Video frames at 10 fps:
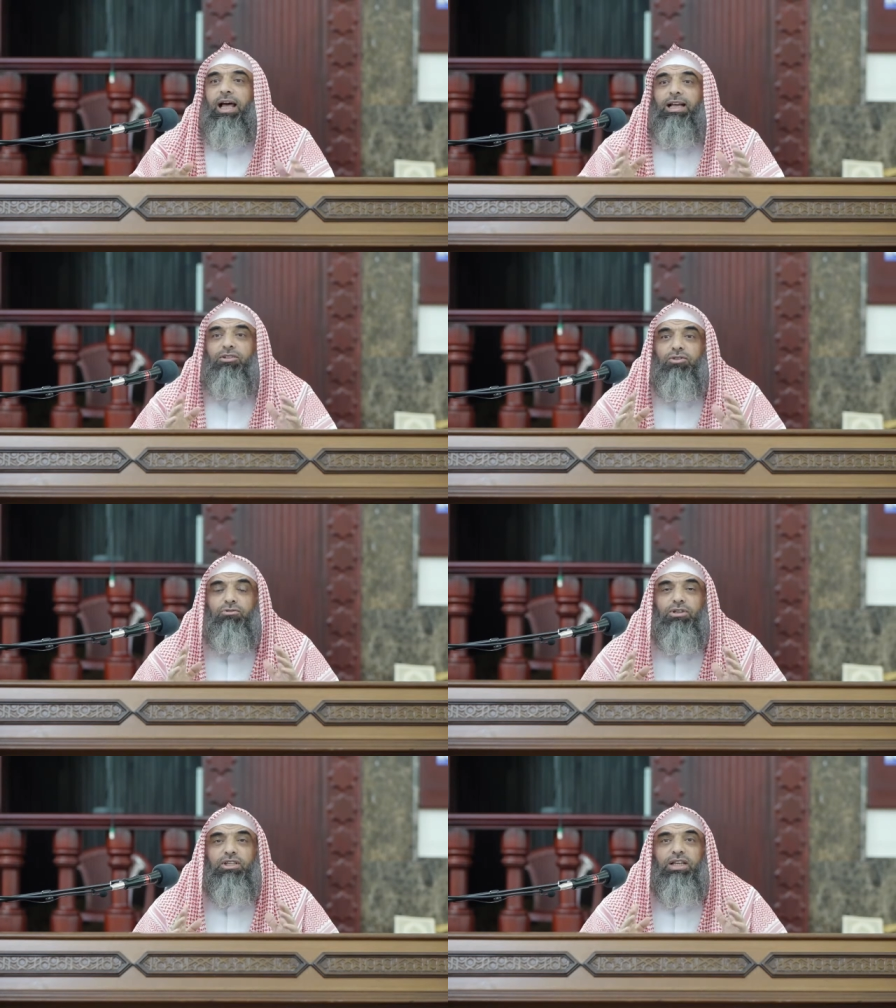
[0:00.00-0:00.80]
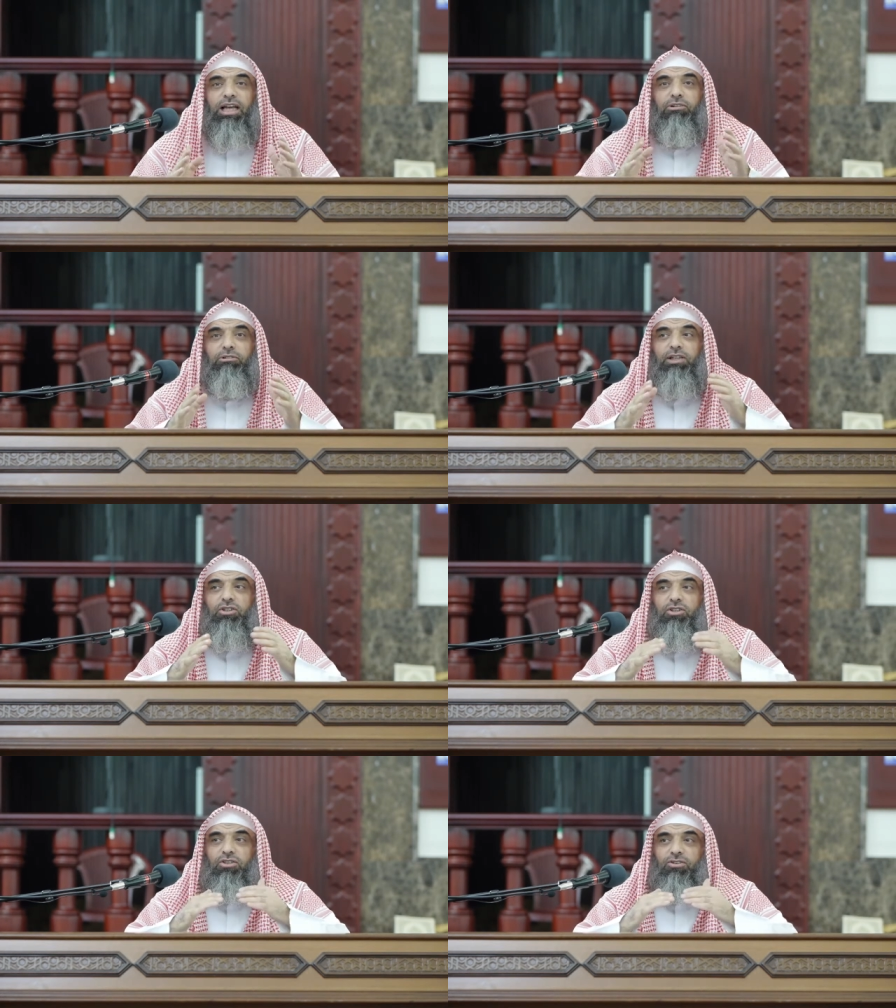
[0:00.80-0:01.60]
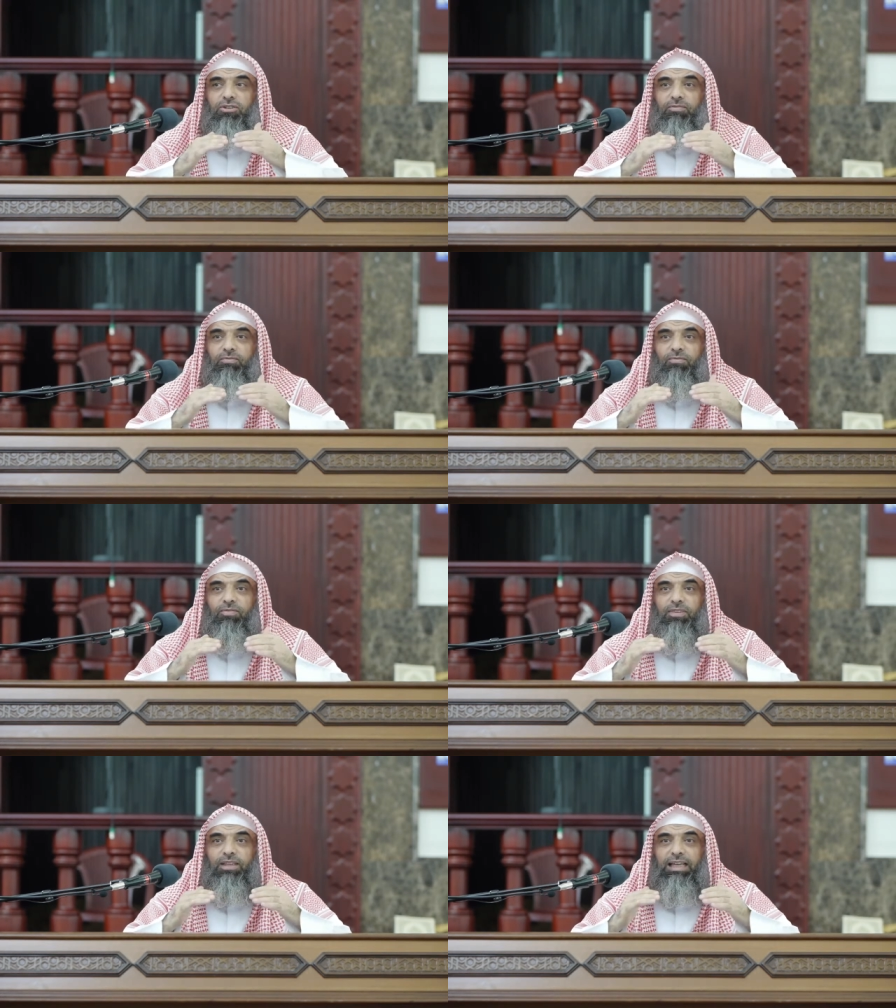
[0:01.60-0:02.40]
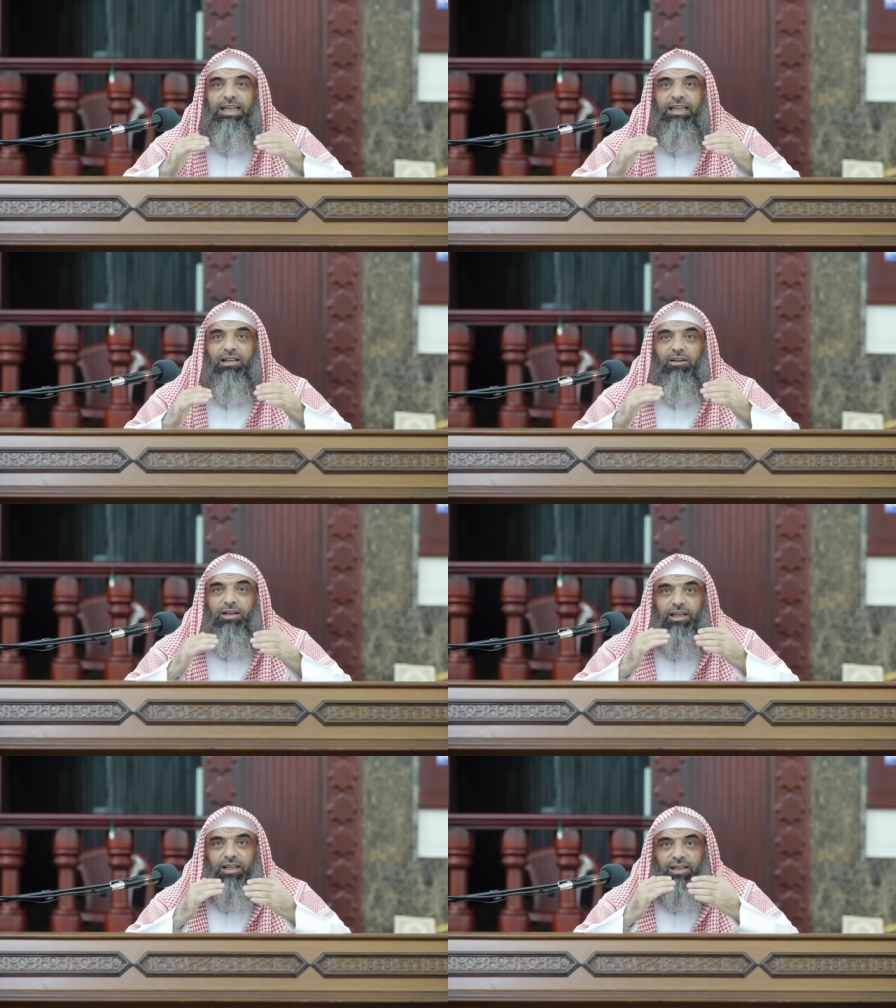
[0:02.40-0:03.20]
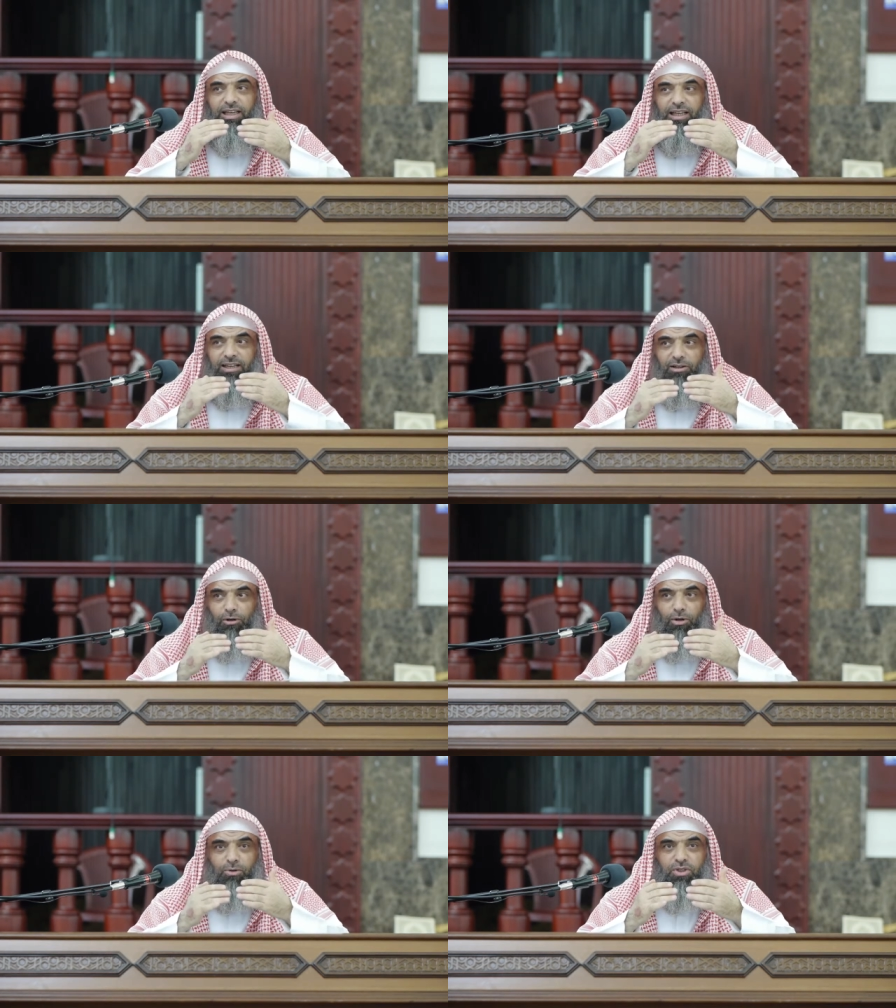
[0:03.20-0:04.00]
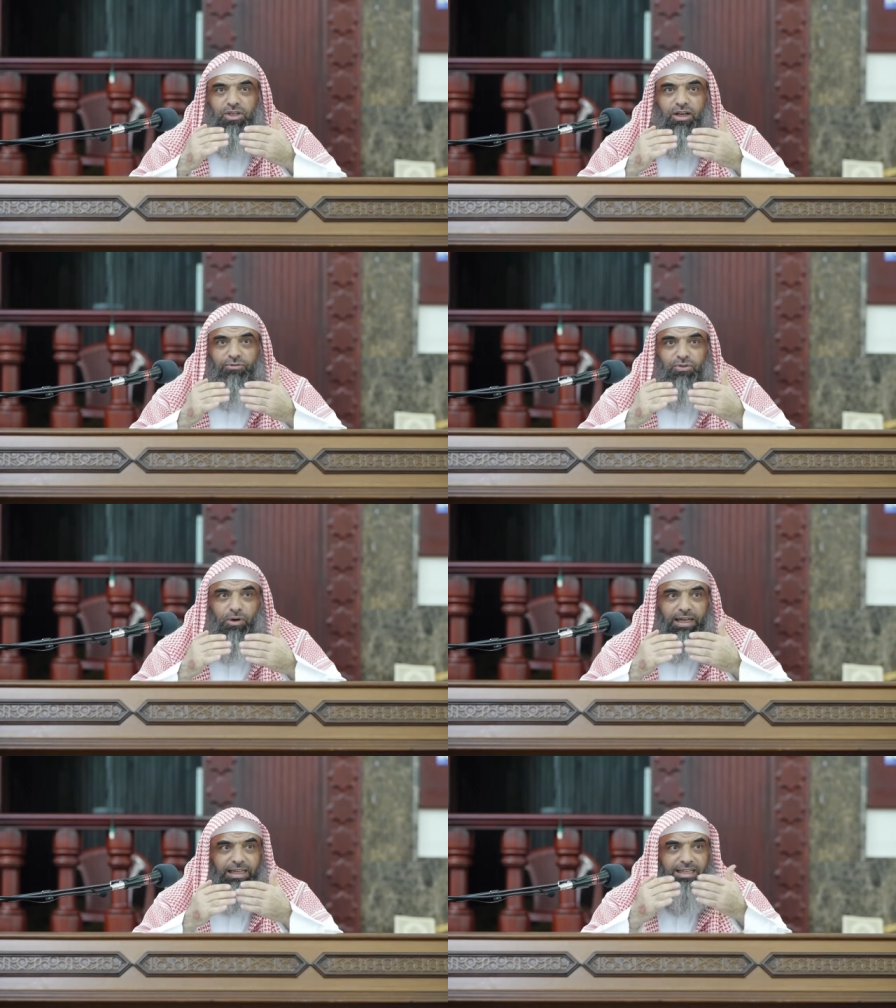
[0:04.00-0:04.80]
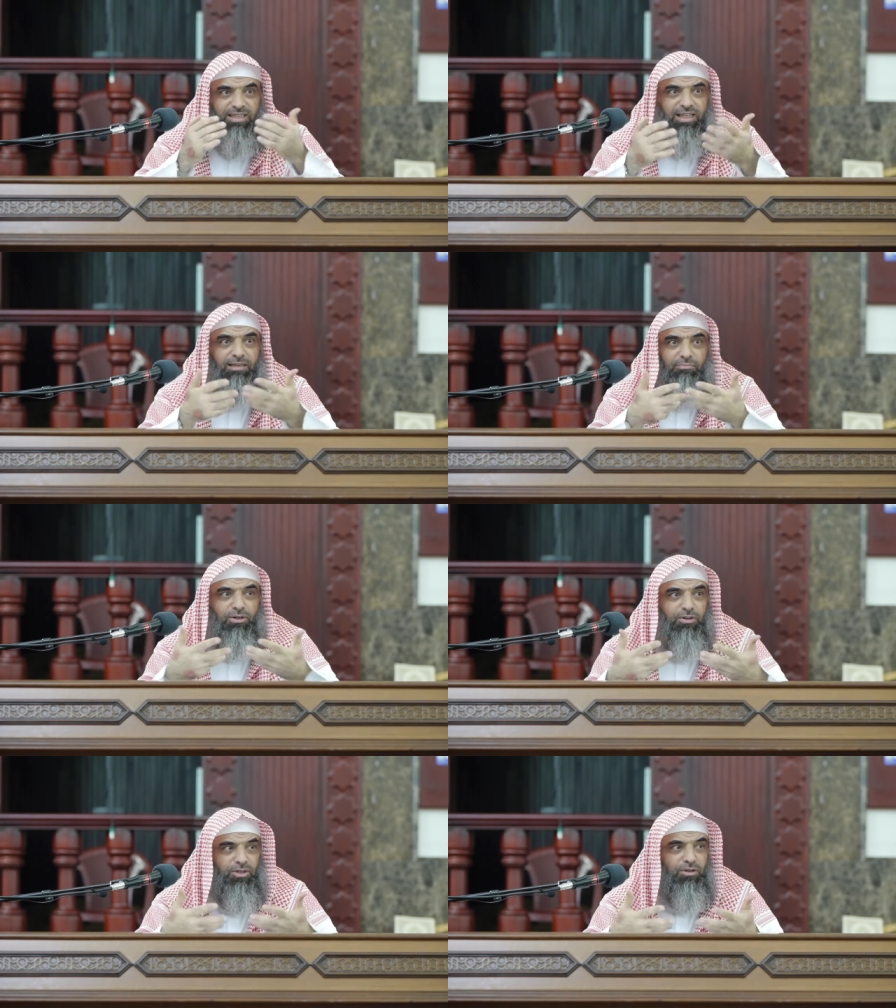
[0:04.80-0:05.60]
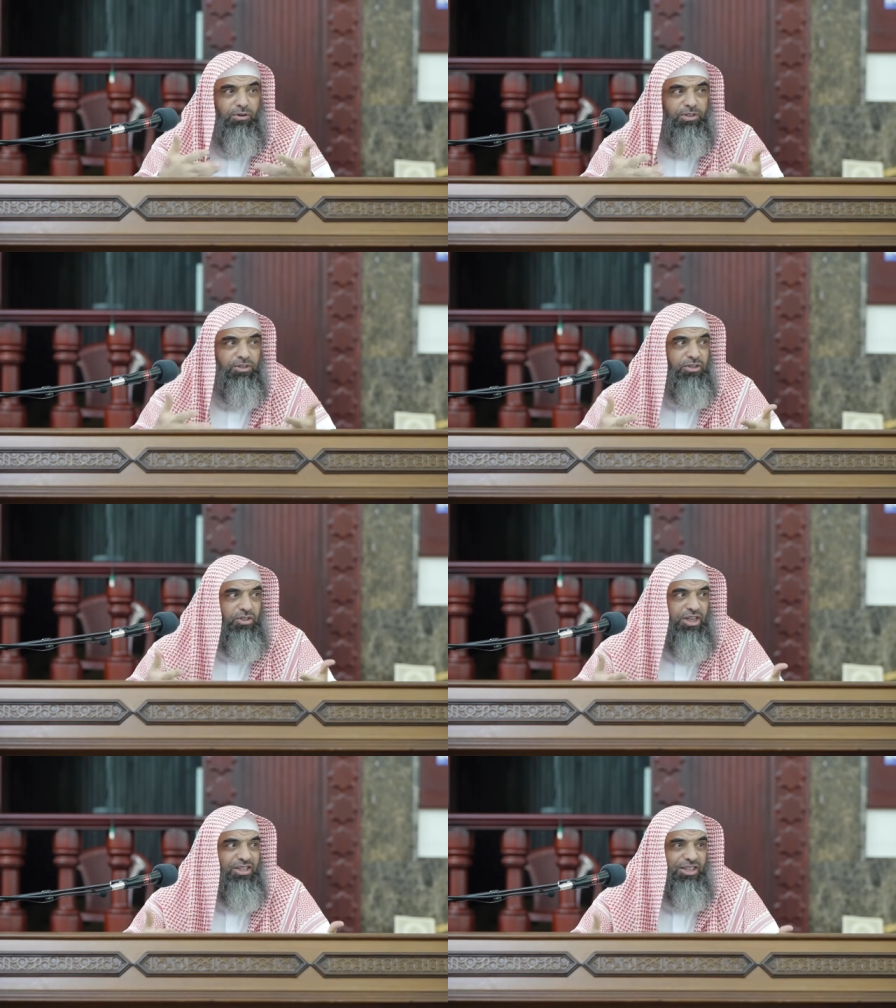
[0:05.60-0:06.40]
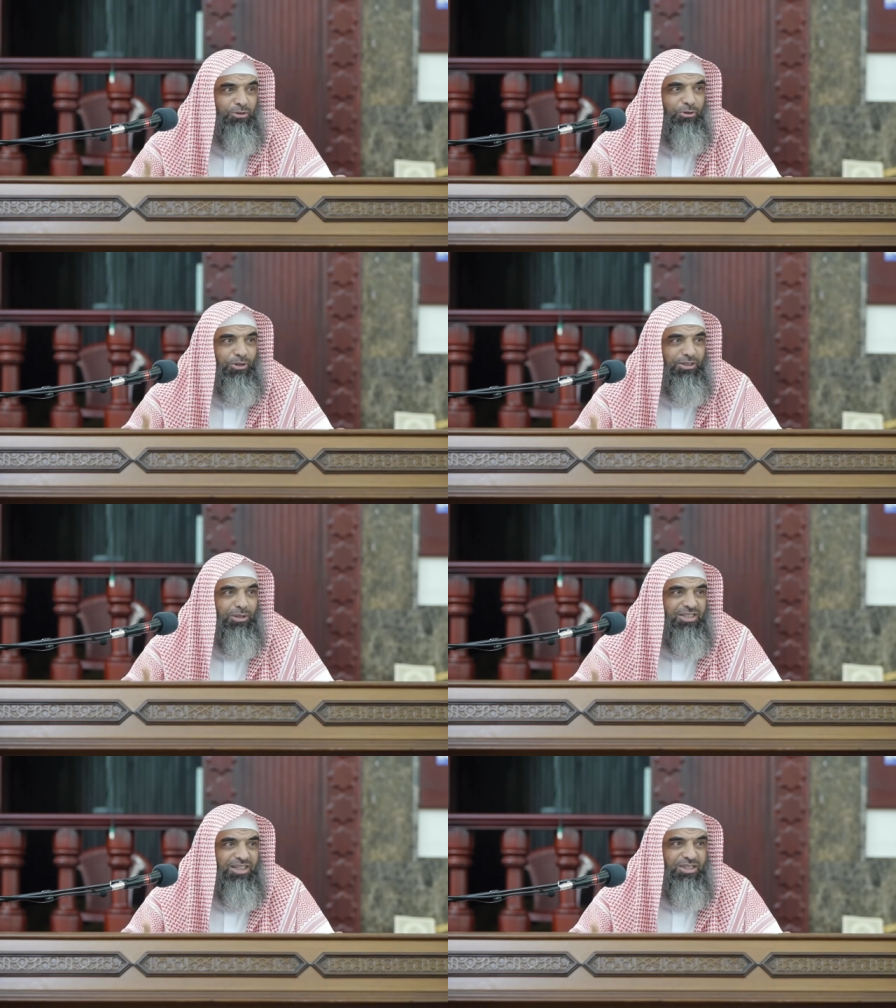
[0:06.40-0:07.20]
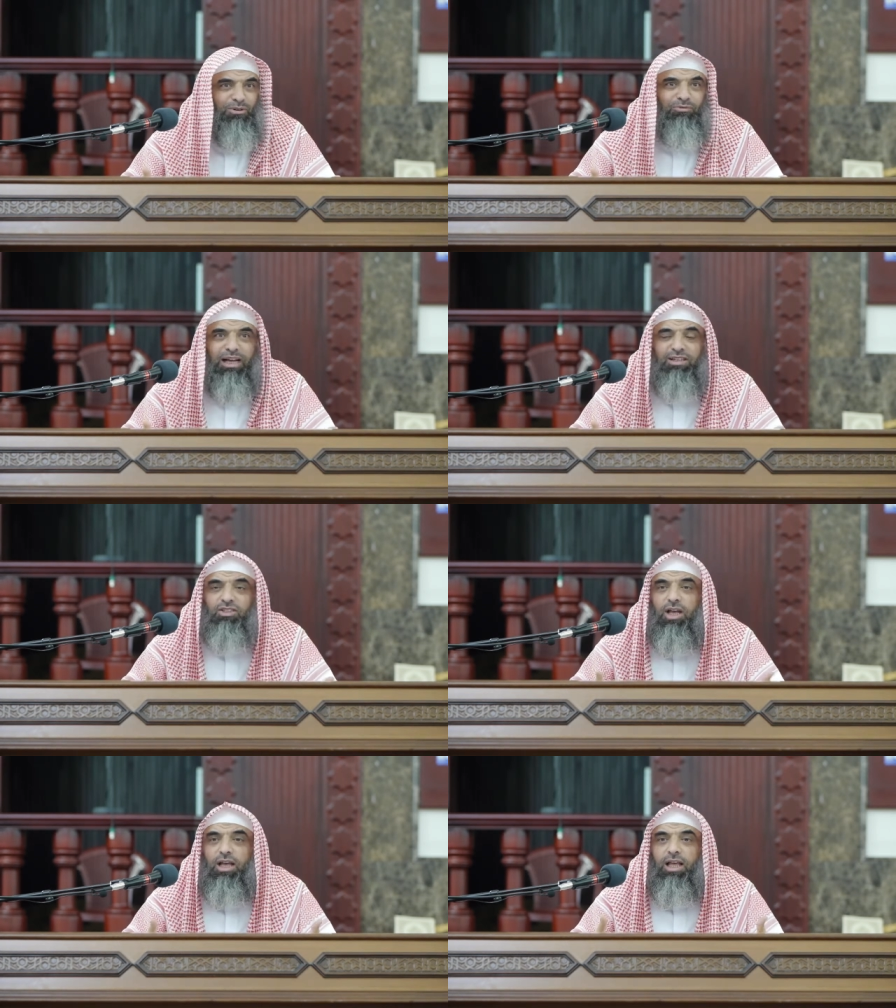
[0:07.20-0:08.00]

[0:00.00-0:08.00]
As soon as I reached in uh, close enough so I can see it, because you know it's congested during the season of Hajj,